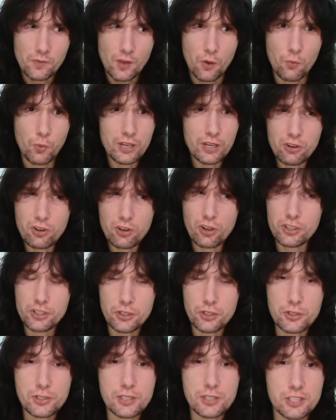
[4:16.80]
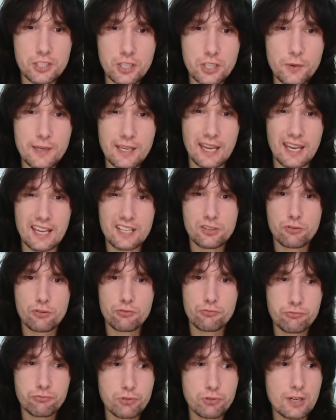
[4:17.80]
when you're not used to doing it, it's a
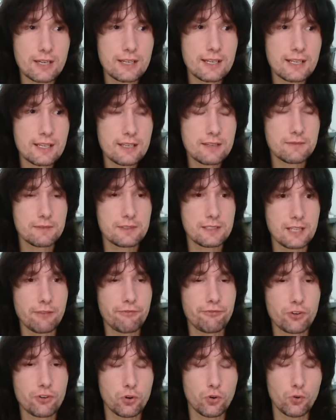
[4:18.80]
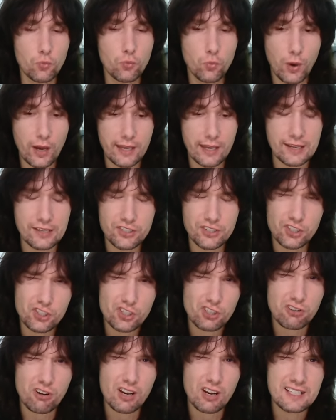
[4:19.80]
really difficult way to
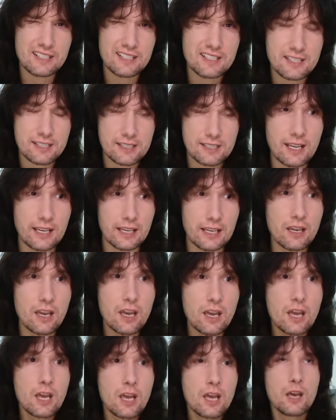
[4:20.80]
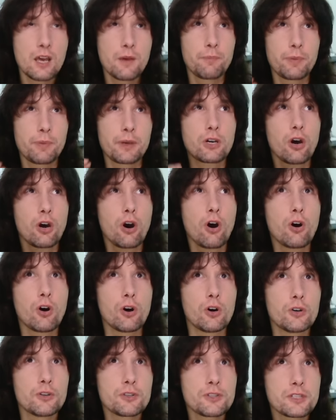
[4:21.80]
try and sing,
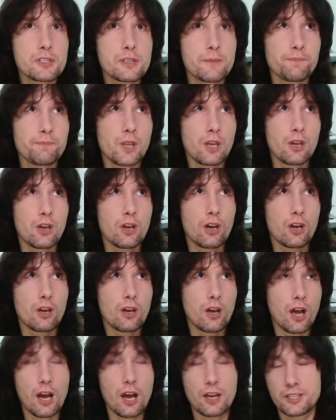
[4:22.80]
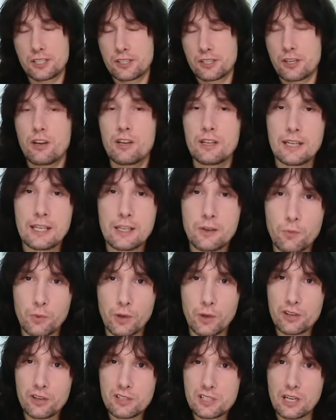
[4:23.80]
because certainly
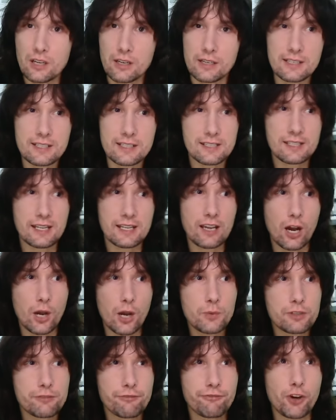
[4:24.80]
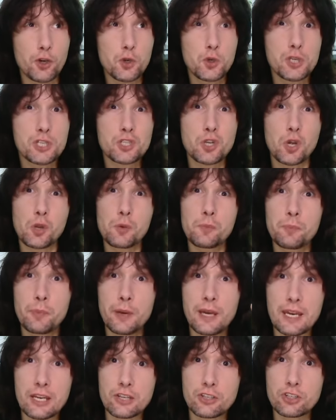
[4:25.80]
when I was learning to sing, I was focused on
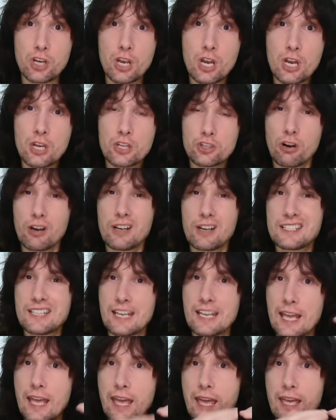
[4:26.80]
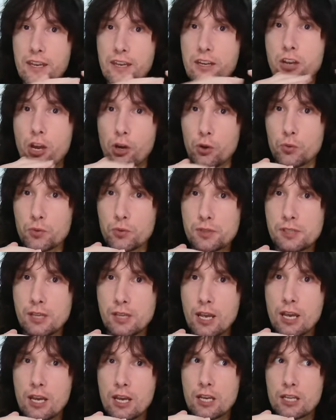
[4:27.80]
pitch, trying to hit notes.
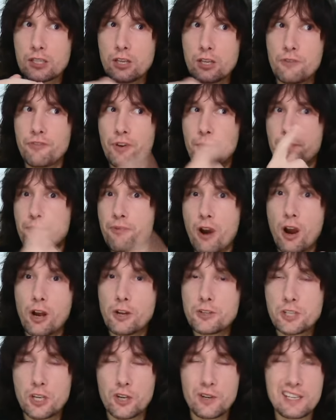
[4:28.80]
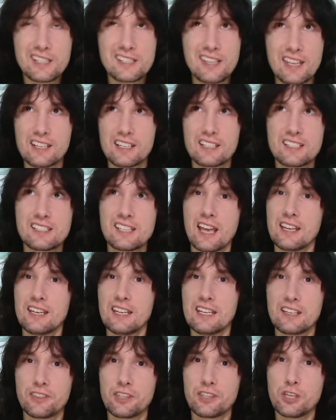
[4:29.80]
So vibrato is then a
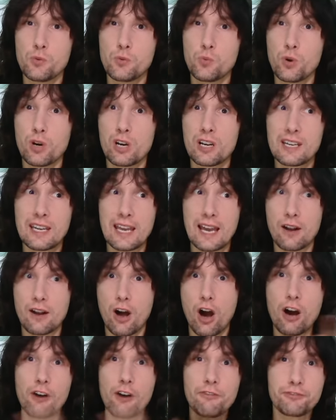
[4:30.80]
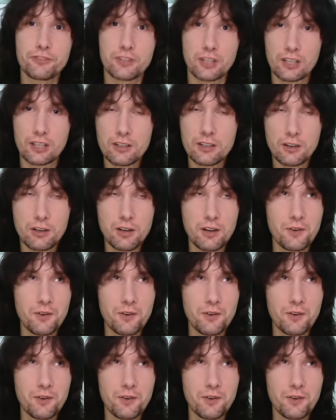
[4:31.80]
technique that you work at after,